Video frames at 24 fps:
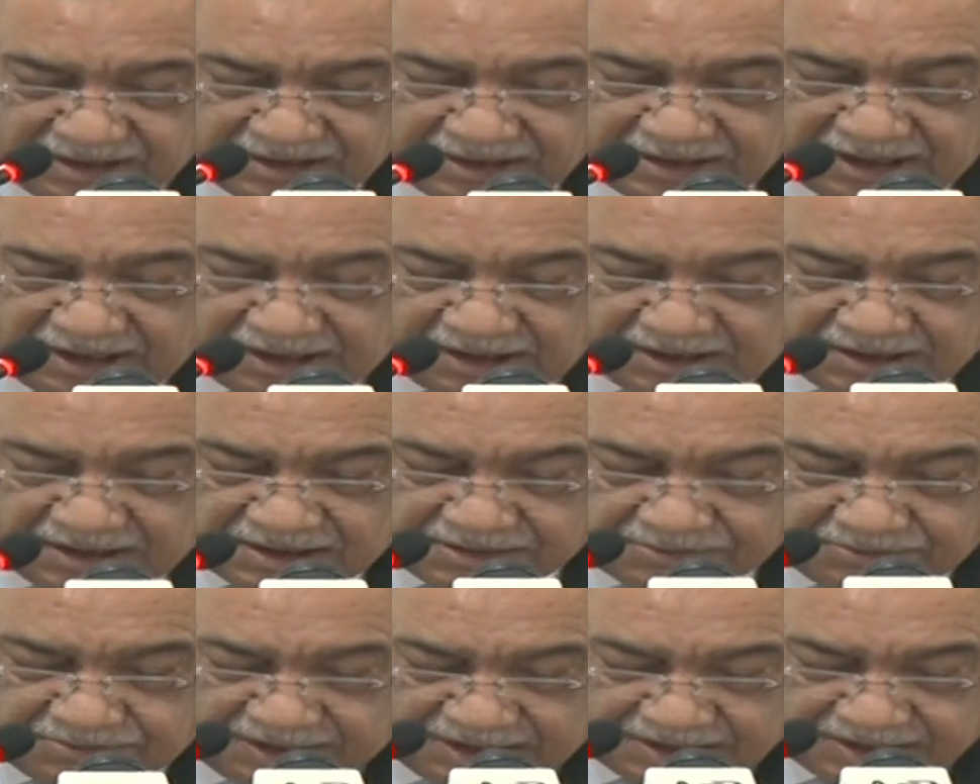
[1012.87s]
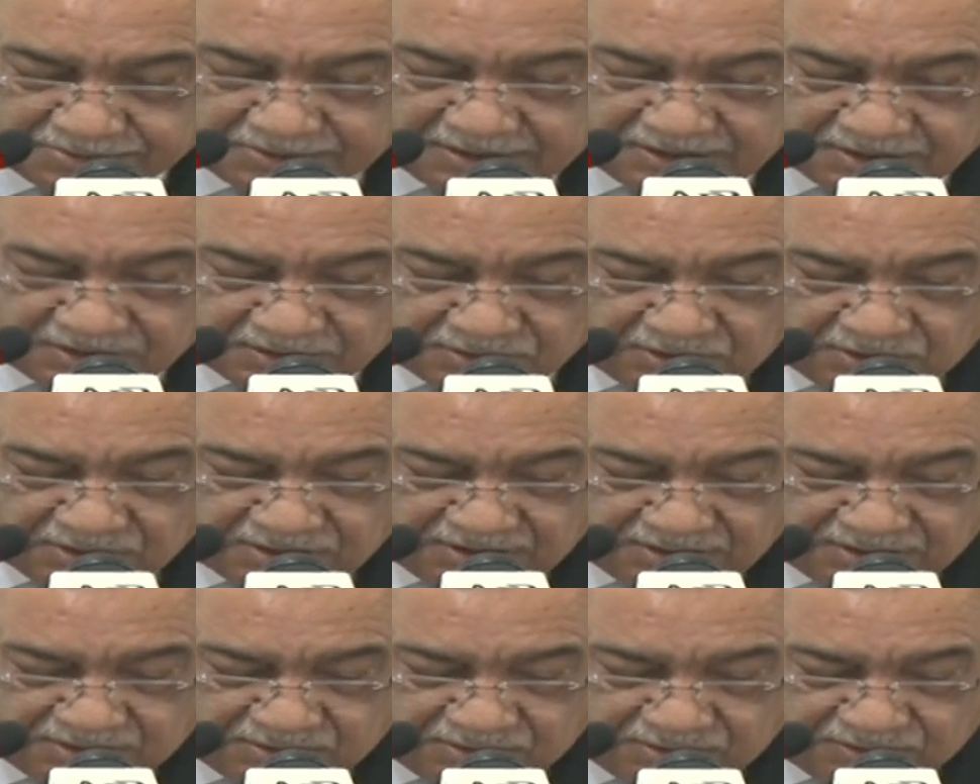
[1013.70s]
terrorism has been
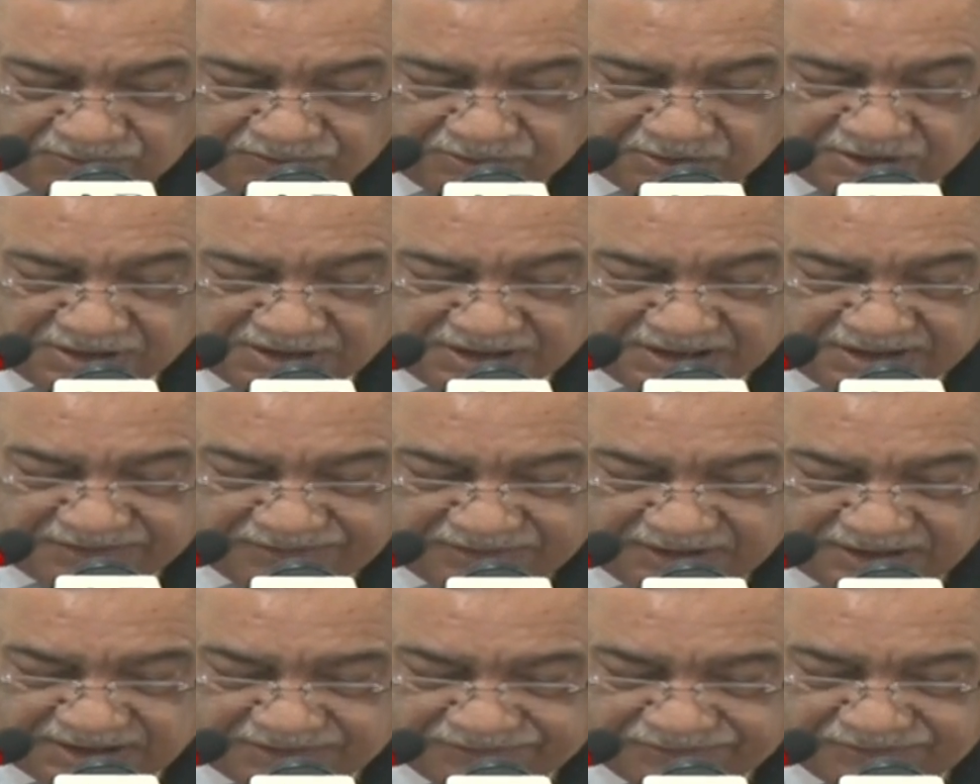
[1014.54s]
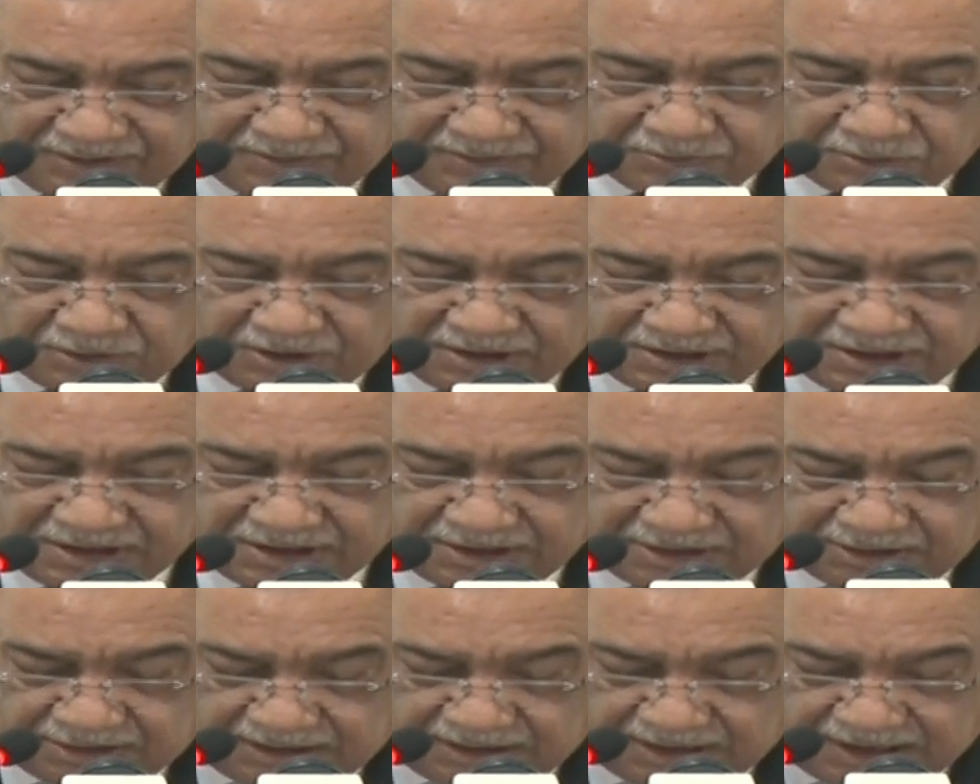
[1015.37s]
resorted to for achieving different
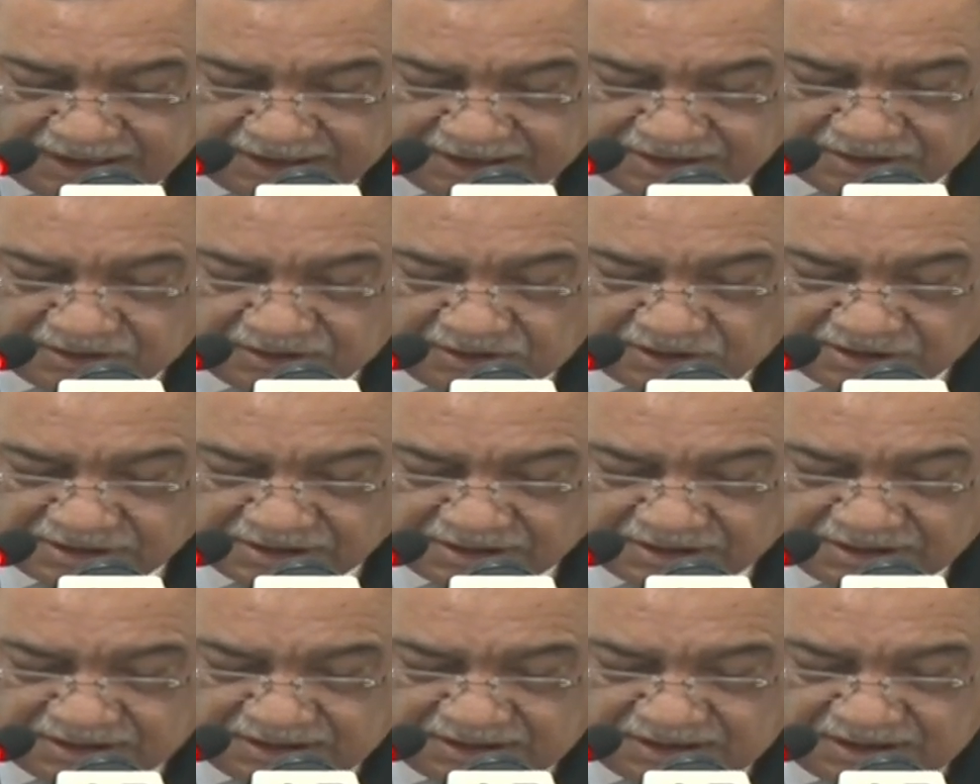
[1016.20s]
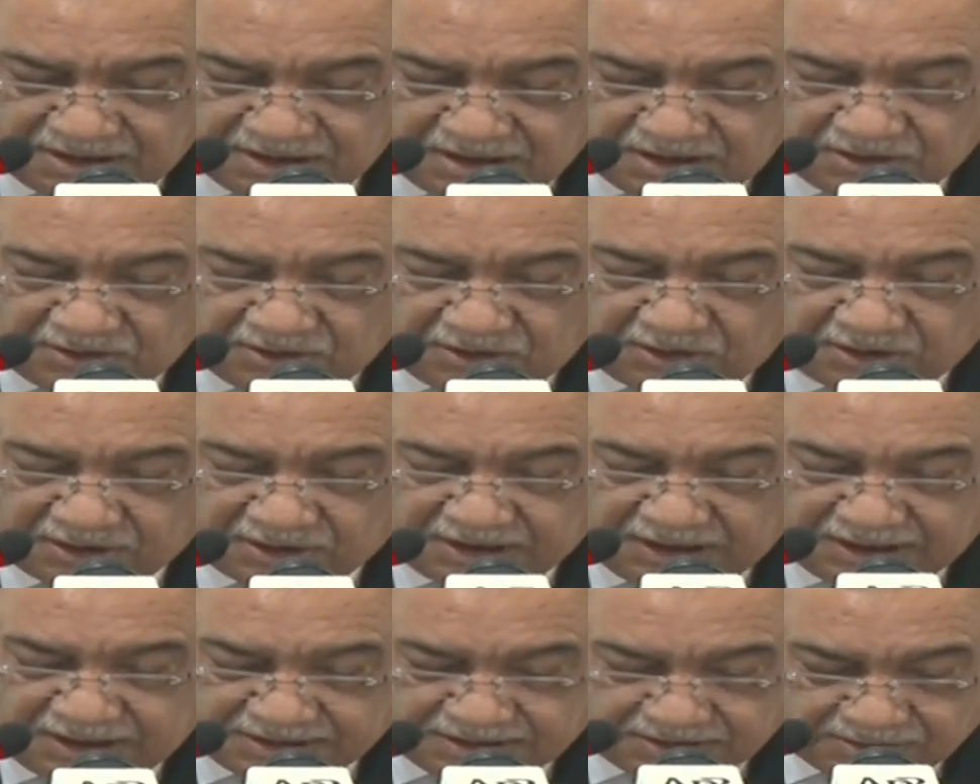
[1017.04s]
political, ideological, or
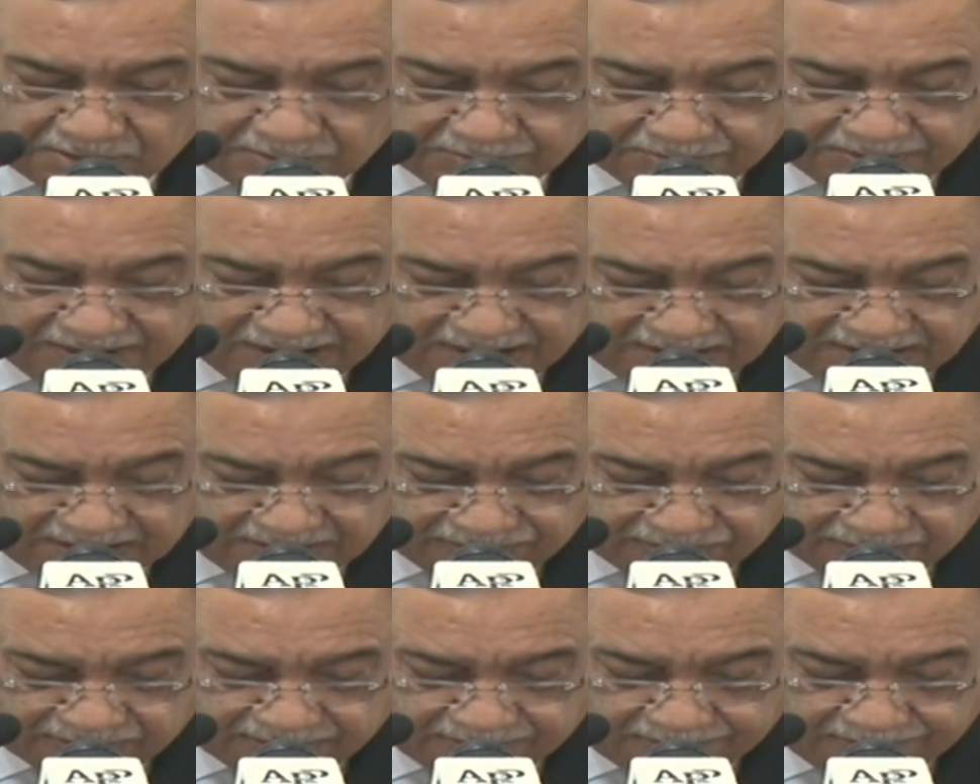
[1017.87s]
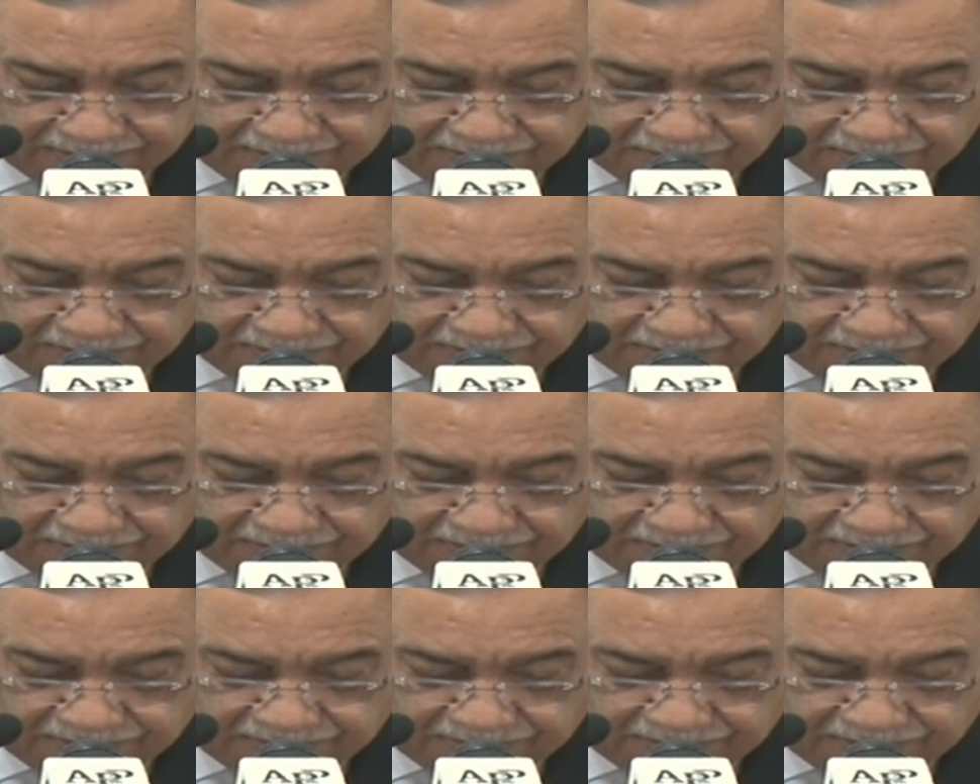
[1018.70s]
religious objectives.